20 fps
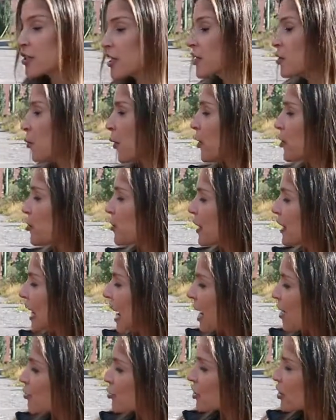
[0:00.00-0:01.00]
is when you can
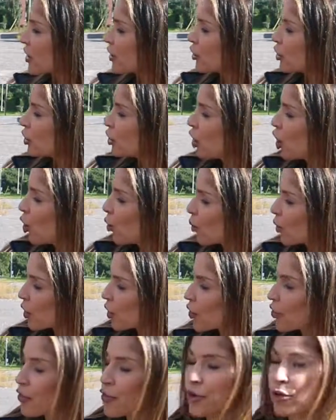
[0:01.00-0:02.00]
actually
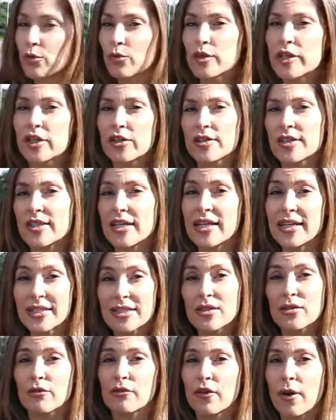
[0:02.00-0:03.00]
lower the rear
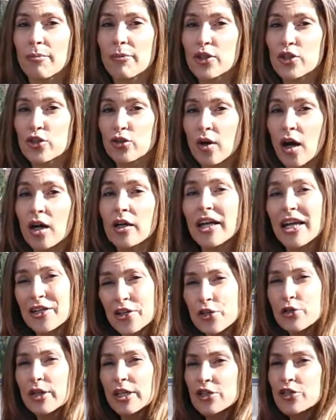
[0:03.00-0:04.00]
seats from the trunk, and
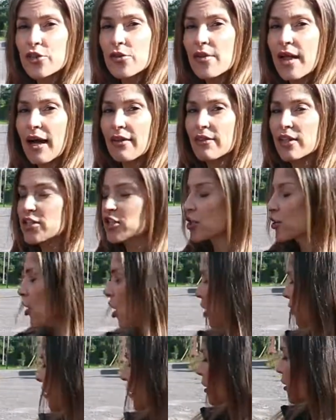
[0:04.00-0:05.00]
you can do that in the
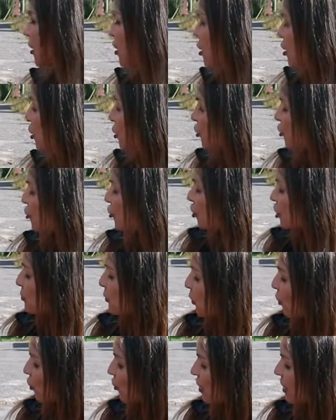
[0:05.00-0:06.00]
Sonata. You just
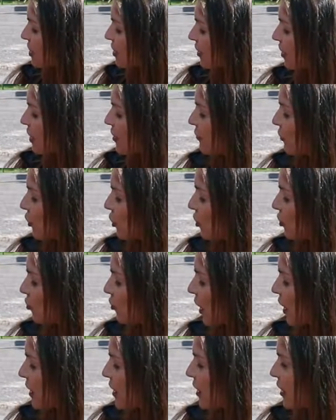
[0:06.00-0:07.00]
pull this lever
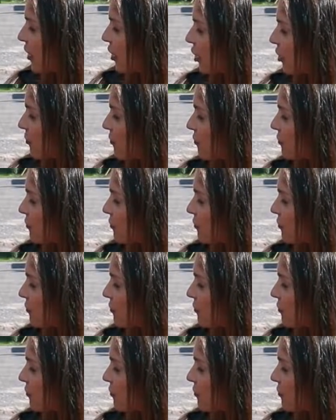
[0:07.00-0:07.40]
right here.